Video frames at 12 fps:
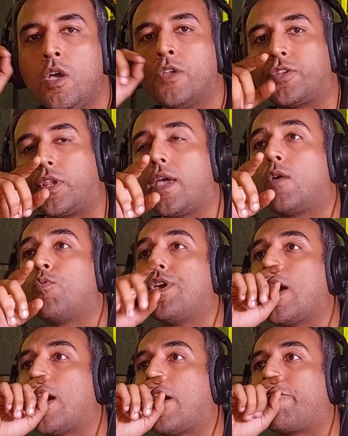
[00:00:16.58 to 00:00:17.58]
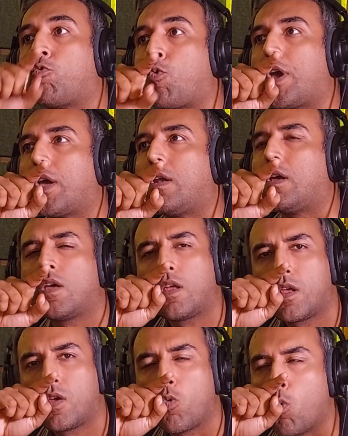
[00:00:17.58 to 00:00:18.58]
Today we have Ren,
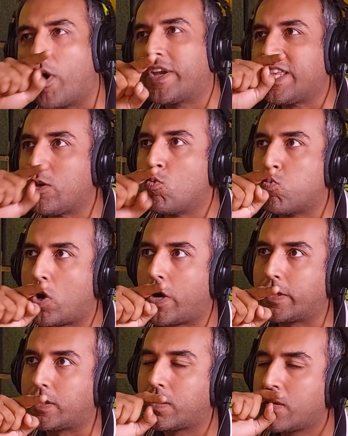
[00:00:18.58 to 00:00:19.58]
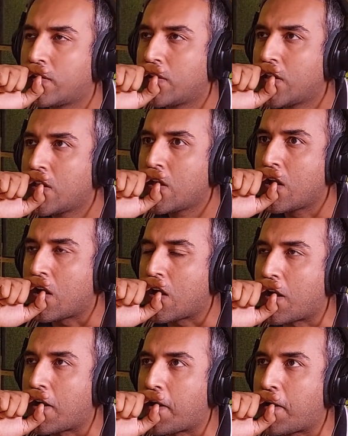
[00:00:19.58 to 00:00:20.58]
What You Want.
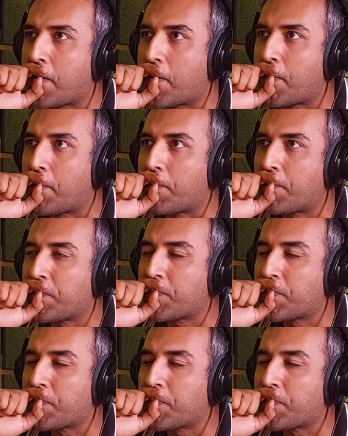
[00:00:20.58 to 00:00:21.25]
Um,